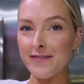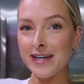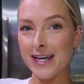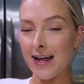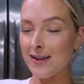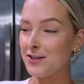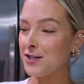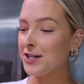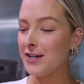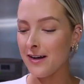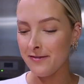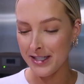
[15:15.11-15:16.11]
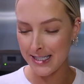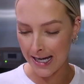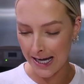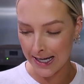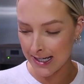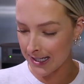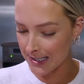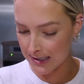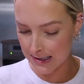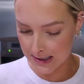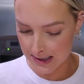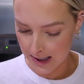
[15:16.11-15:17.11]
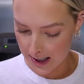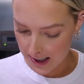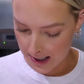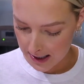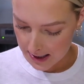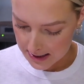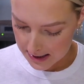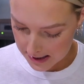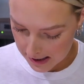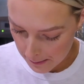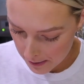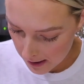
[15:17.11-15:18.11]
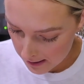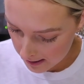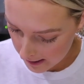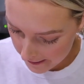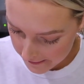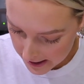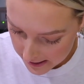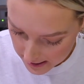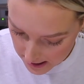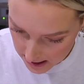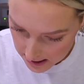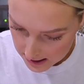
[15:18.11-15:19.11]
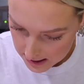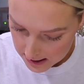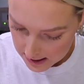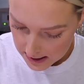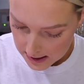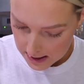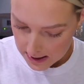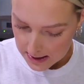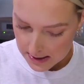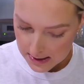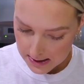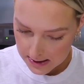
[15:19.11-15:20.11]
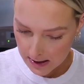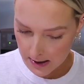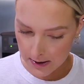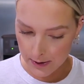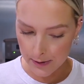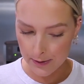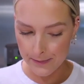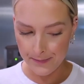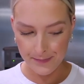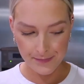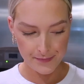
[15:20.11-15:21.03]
advent calendar of the day. It's December 11th. So